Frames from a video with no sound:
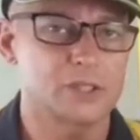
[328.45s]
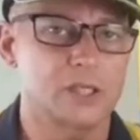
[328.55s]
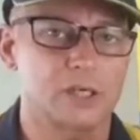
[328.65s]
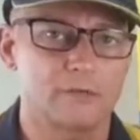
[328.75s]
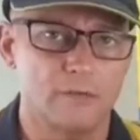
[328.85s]
They're
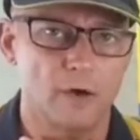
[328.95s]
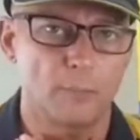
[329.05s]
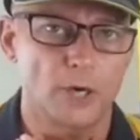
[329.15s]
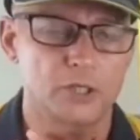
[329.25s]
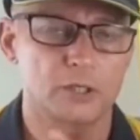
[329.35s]
just getting a
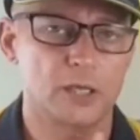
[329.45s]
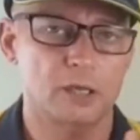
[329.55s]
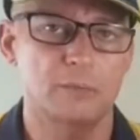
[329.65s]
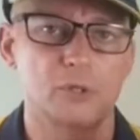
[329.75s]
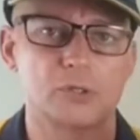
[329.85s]
vibration, and
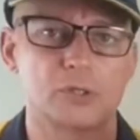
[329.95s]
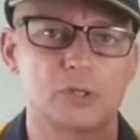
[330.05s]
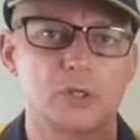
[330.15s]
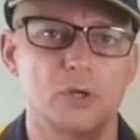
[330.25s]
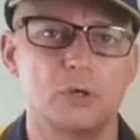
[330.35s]
that can be used
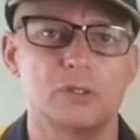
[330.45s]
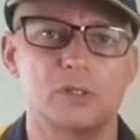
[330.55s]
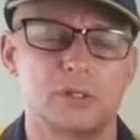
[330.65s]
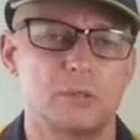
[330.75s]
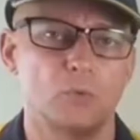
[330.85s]
as a
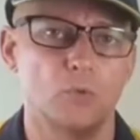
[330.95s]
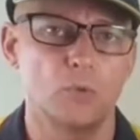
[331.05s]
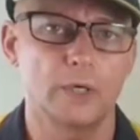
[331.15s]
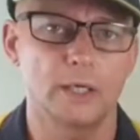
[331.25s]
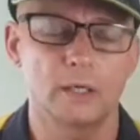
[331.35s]
non-stim
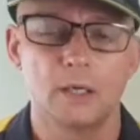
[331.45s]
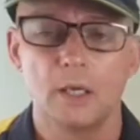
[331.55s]
warning.